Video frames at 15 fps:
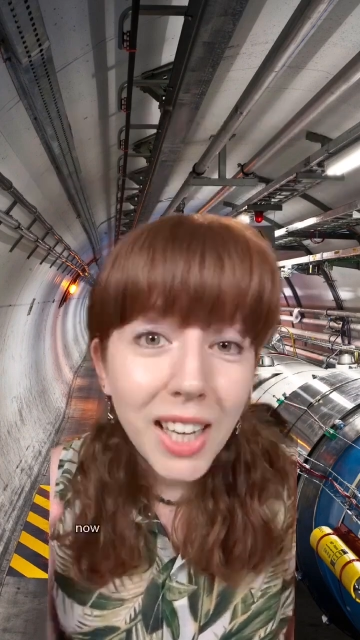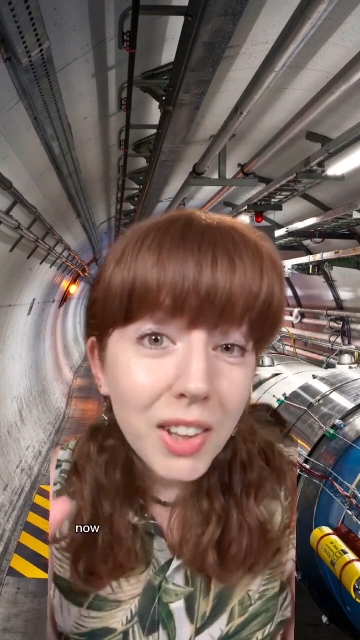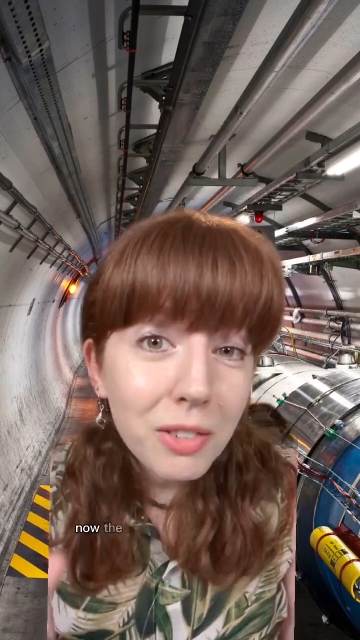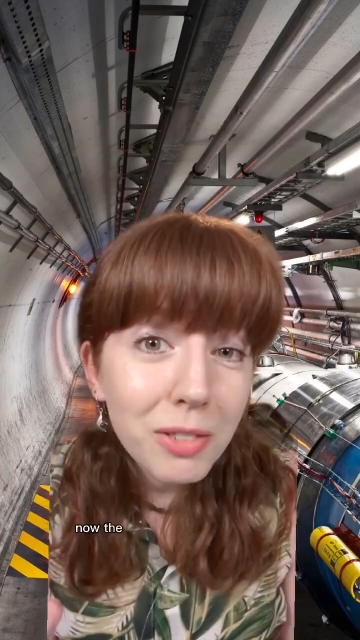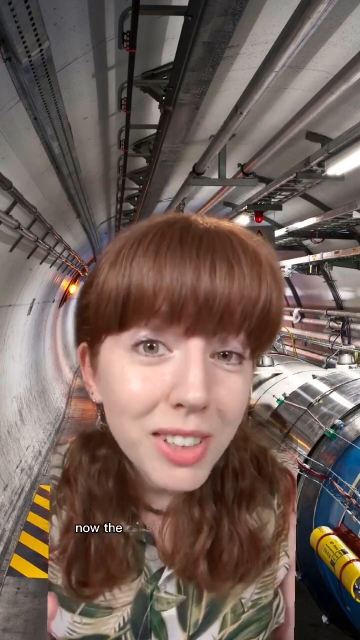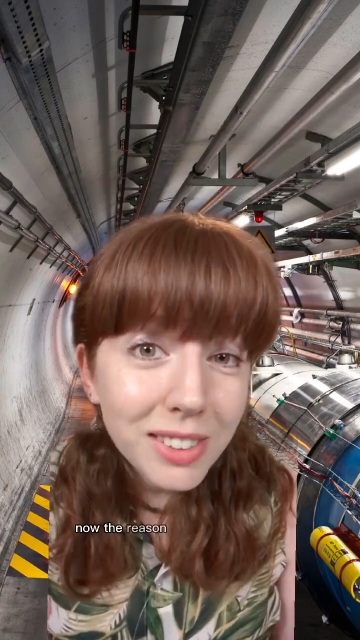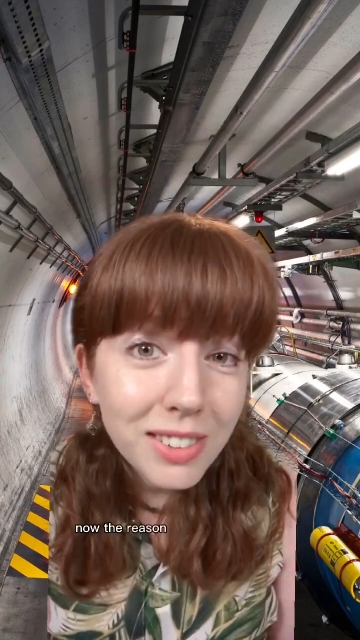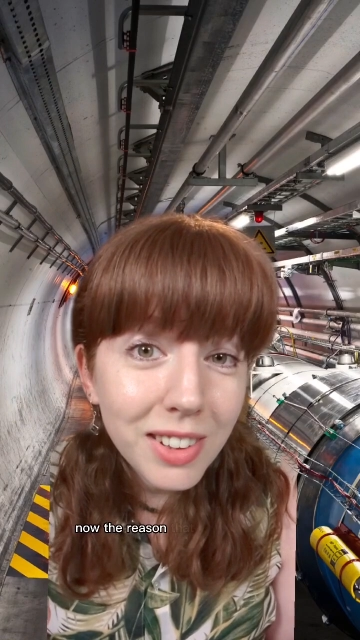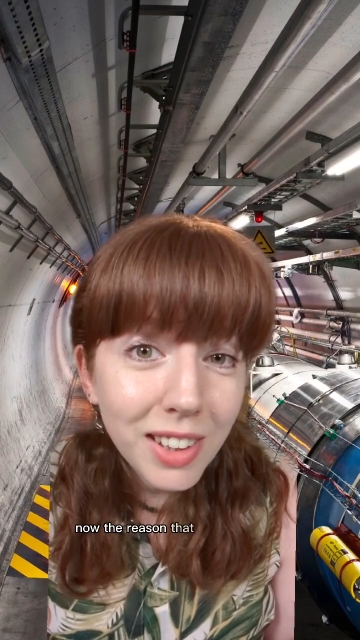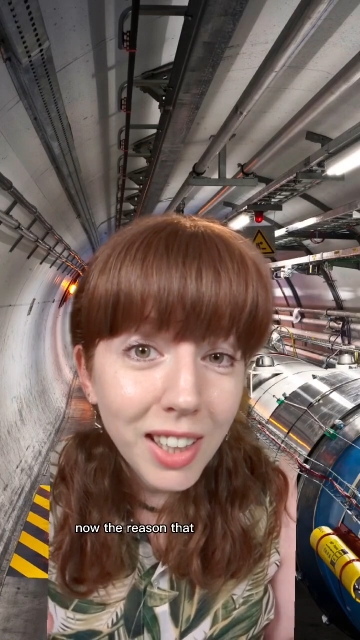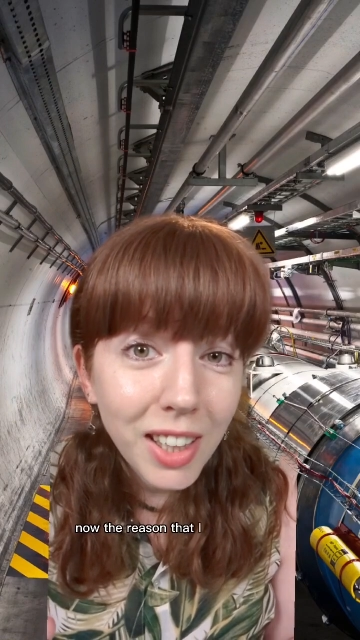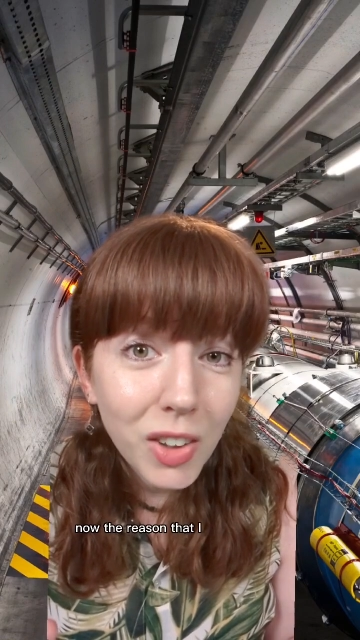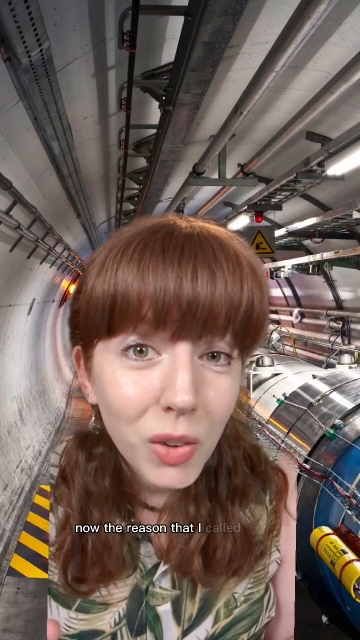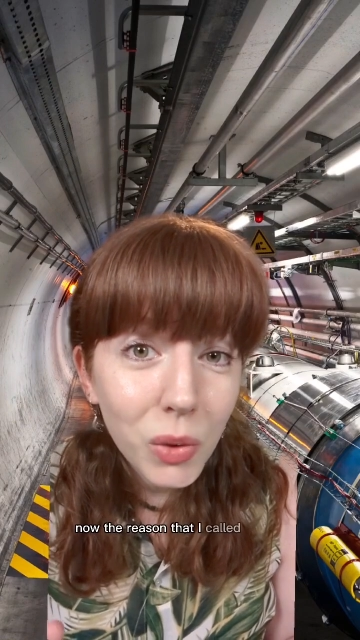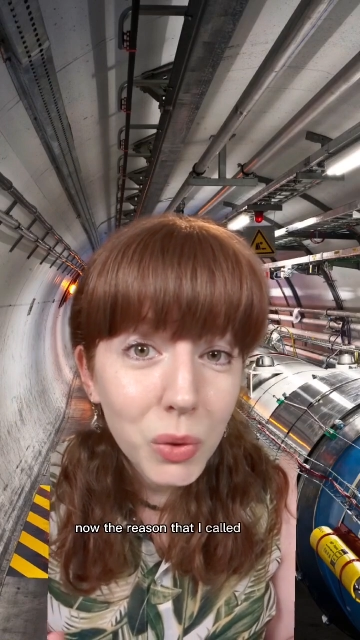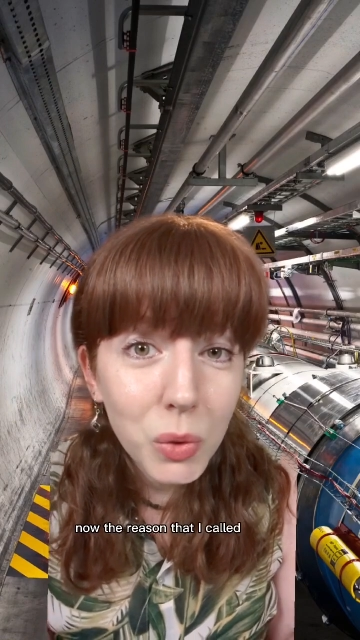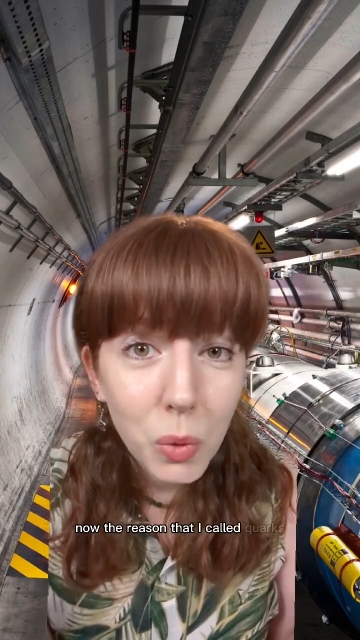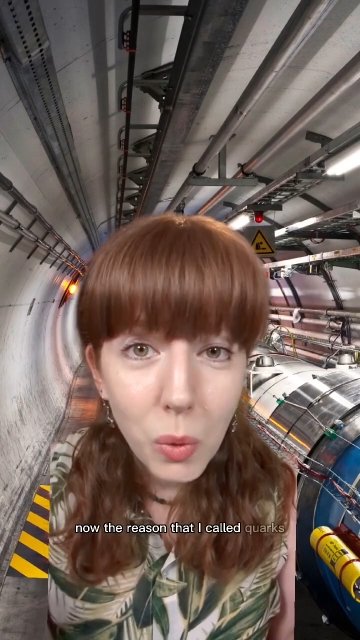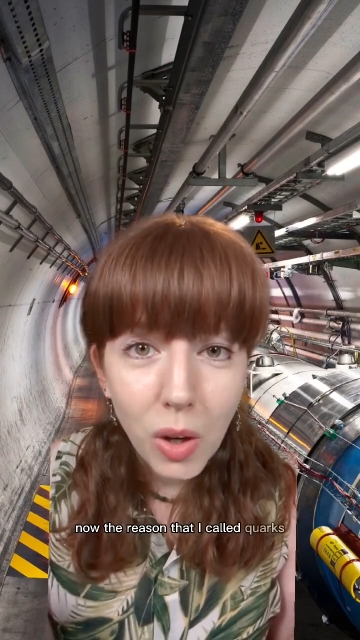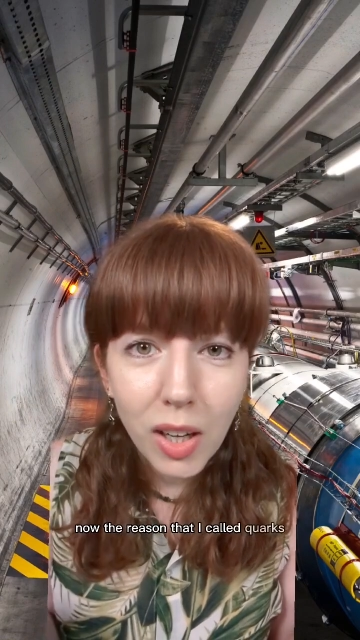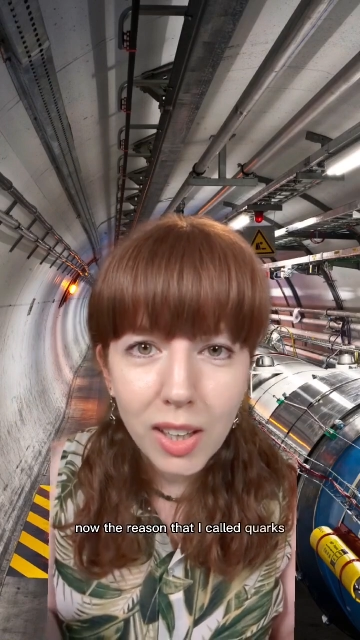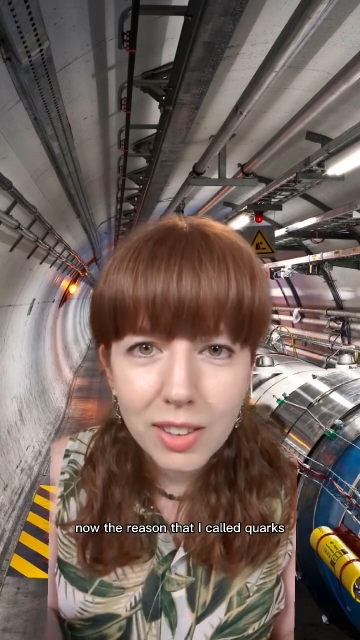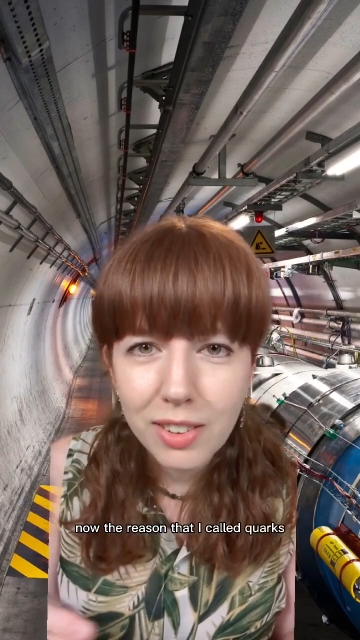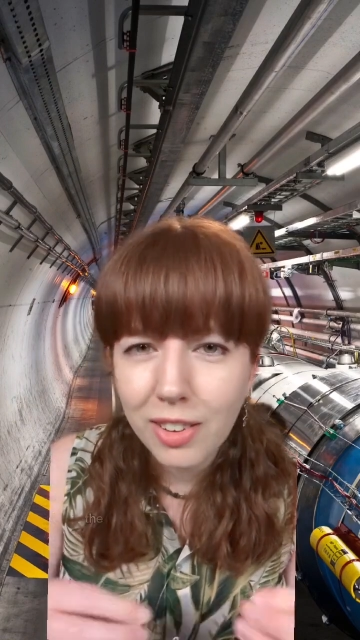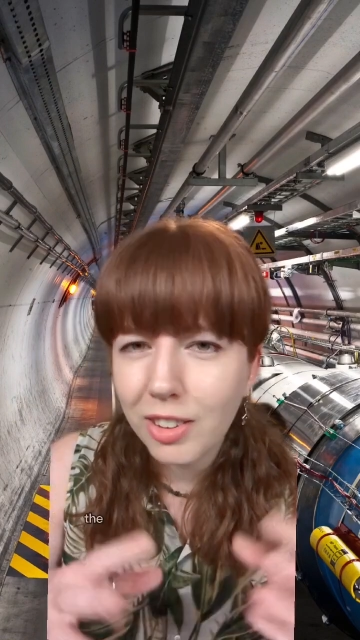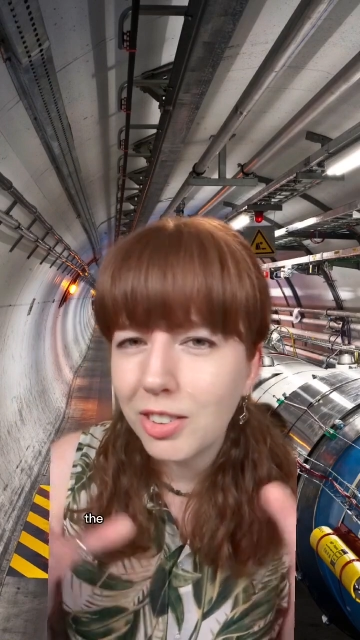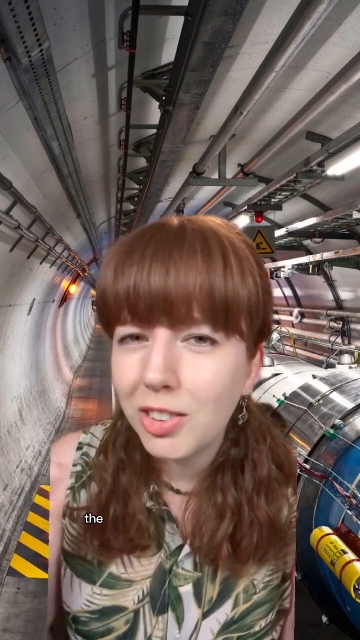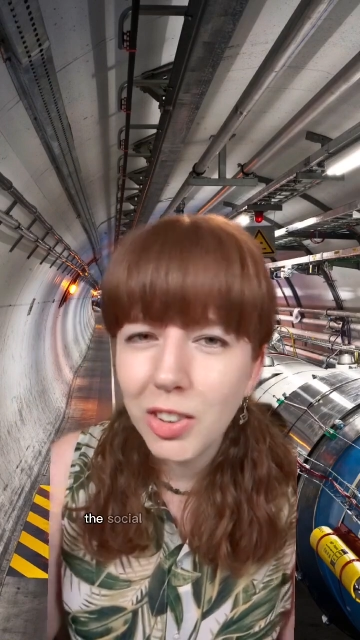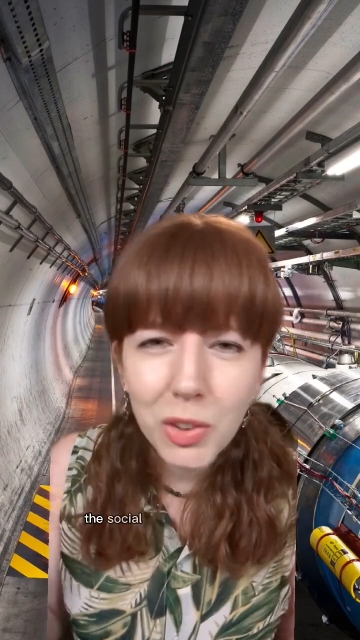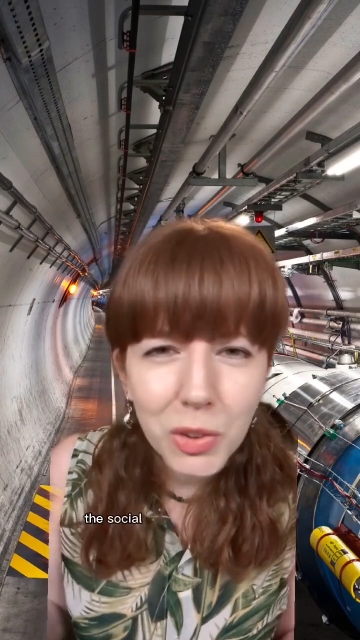Now, the reason that I called quarks the
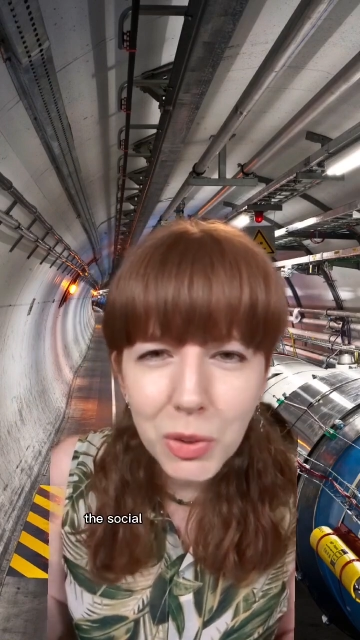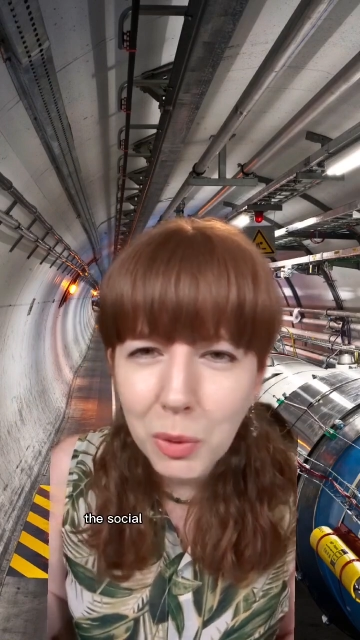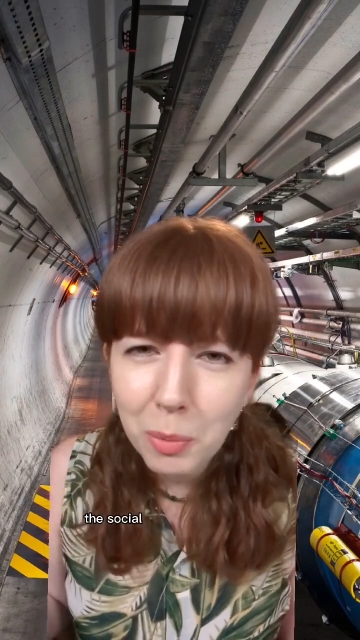social